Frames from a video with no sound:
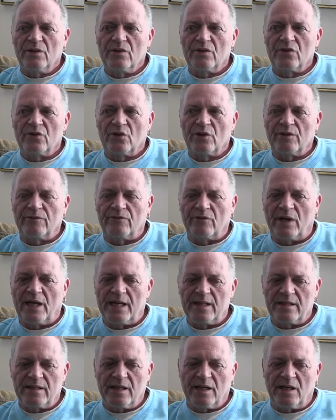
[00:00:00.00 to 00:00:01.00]
Sort of
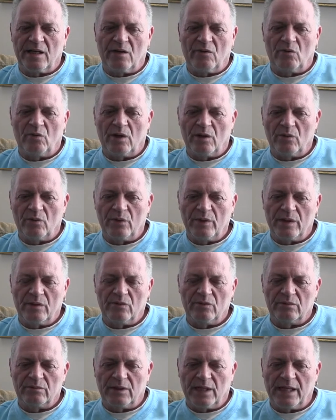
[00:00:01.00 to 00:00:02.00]
right there where we,
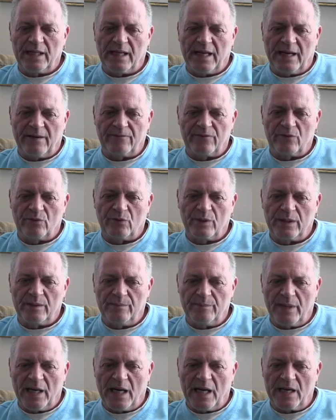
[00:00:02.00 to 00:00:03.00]
right after we
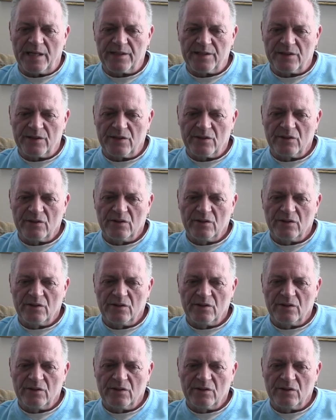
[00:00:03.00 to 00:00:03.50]
met.